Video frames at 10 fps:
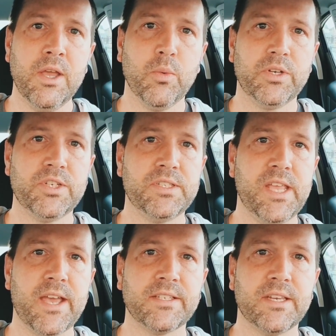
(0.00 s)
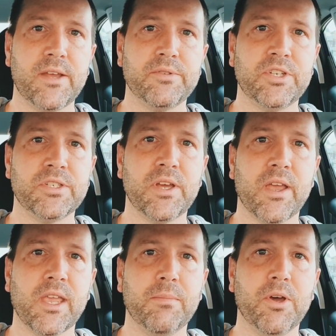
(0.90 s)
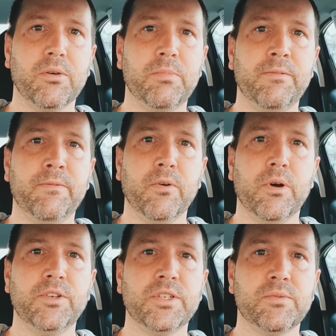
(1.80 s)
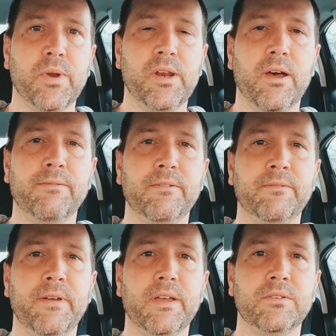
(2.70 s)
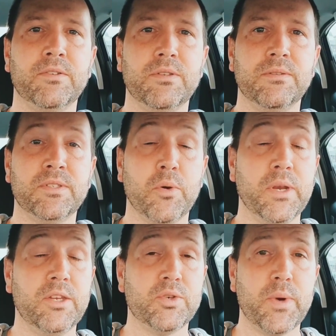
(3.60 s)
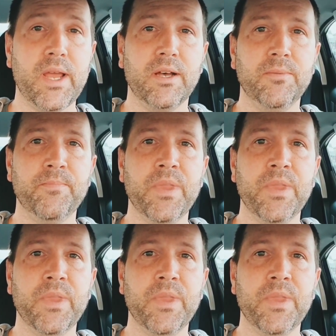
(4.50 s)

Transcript: which is the exit I was just talking about before, just right off of Stony Trail.